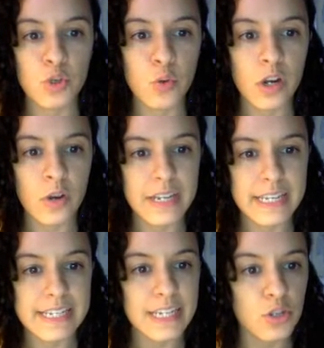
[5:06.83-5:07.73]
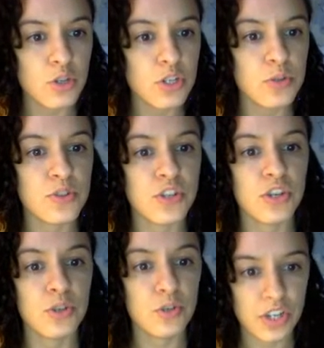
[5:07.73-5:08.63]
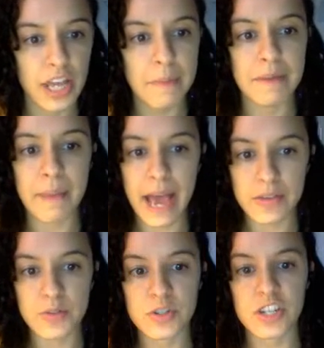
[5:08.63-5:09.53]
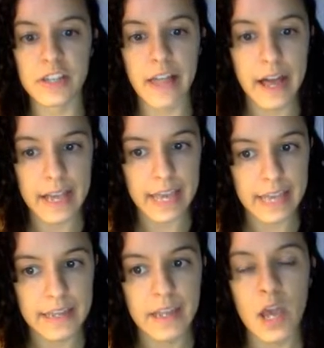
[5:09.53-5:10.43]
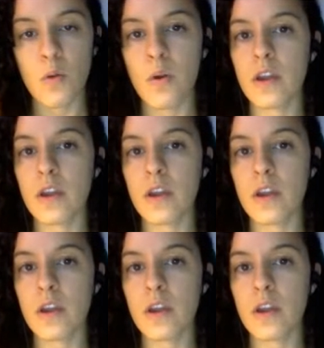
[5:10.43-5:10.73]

You are going to continue to use your username and password to log in.